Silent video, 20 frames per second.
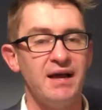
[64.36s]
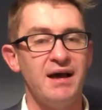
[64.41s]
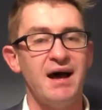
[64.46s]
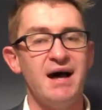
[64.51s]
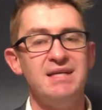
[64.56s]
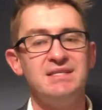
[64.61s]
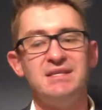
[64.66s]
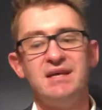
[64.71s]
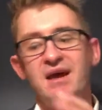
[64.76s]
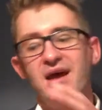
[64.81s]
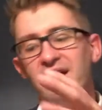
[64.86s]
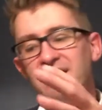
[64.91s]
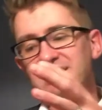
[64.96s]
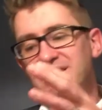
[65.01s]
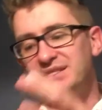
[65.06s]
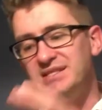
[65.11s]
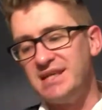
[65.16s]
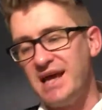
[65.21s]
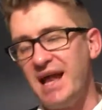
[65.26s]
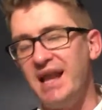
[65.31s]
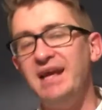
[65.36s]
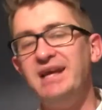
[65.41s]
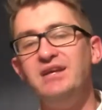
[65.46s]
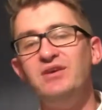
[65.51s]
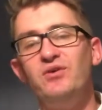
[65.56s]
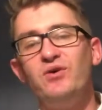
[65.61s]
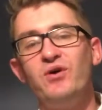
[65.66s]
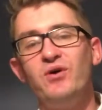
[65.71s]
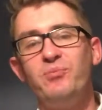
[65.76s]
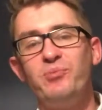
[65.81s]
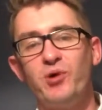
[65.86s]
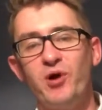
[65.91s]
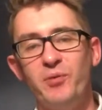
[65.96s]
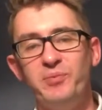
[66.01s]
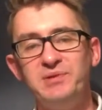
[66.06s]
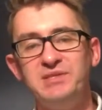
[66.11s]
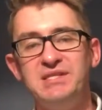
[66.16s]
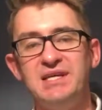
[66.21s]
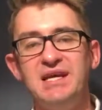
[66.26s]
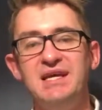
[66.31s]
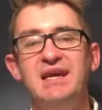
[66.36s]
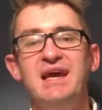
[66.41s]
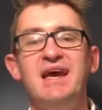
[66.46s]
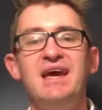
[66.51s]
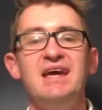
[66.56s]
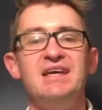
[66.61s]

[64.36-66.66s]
guys, selling your property